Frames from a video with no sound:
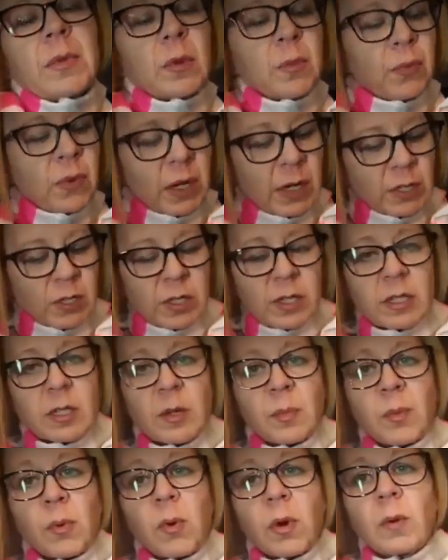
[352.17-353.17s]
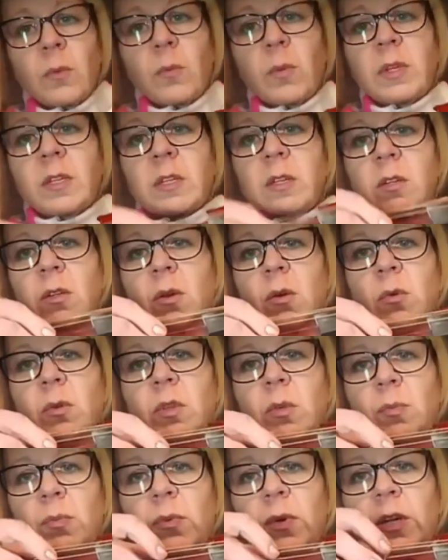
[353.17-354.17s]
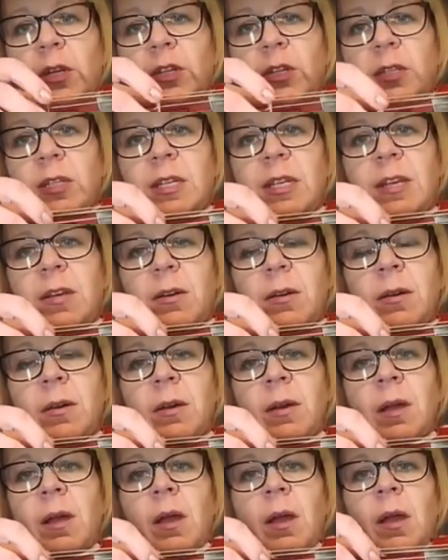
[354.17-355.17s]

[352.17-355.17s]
The bridge is an important one to note. The bridge is here,